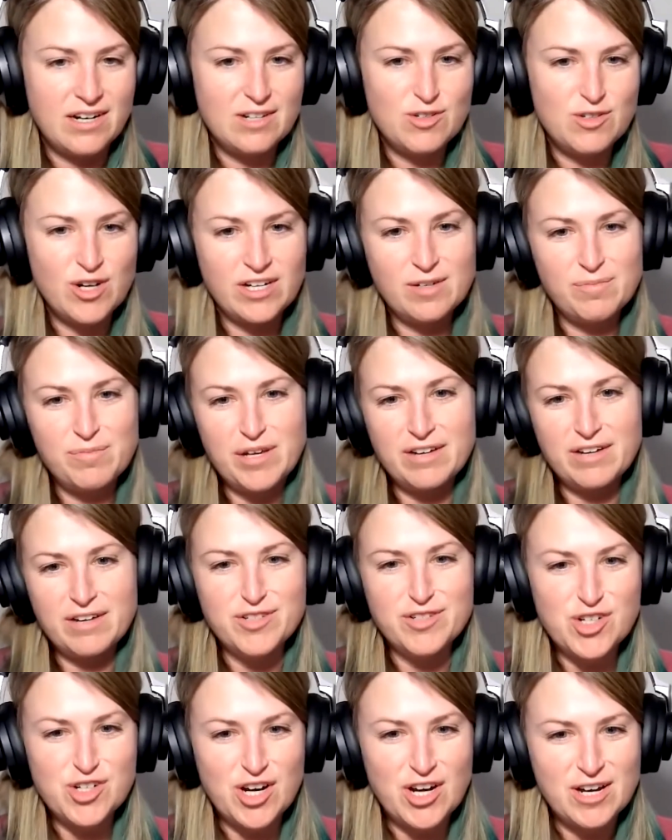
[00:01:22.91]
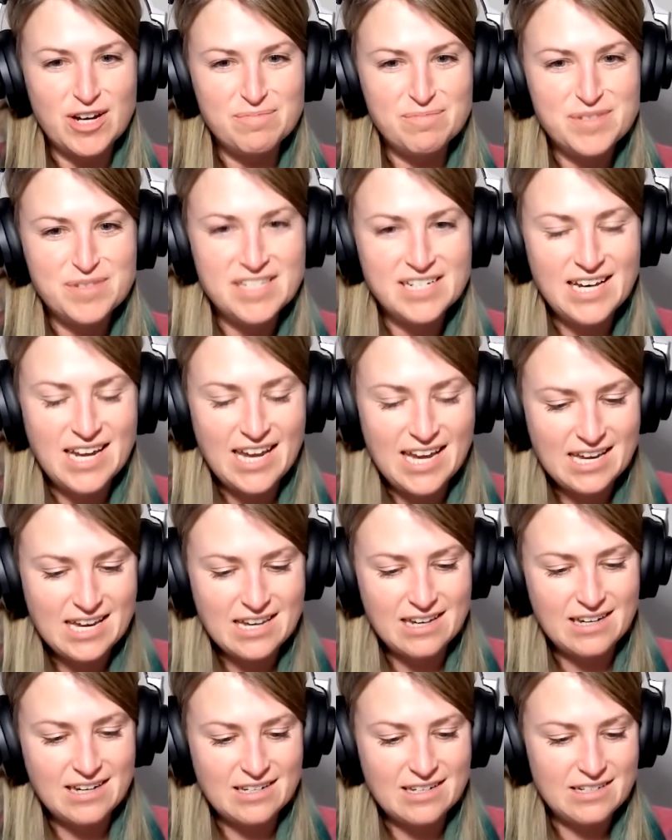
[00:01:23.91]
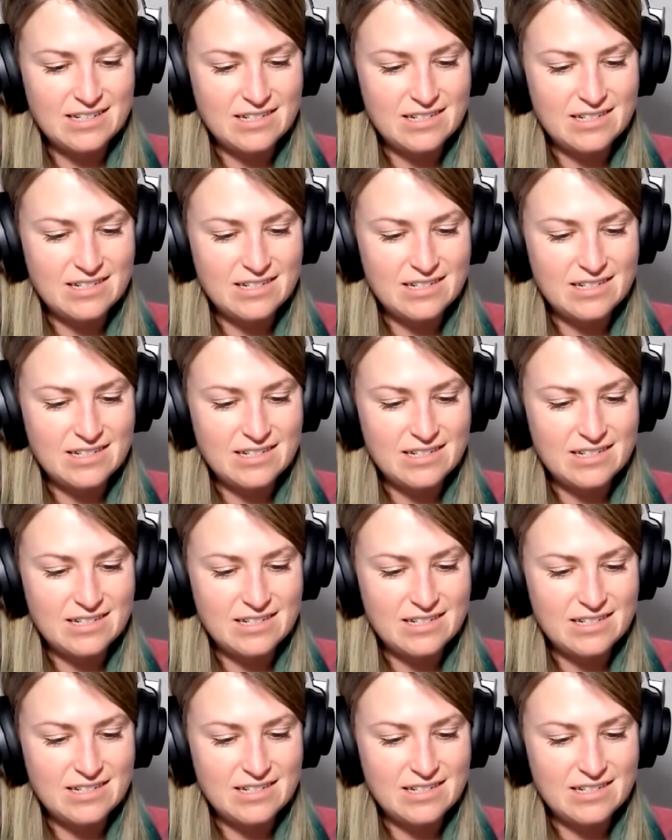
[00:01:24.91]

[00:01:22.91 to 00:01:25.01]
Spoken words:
trying to apply for jobs, and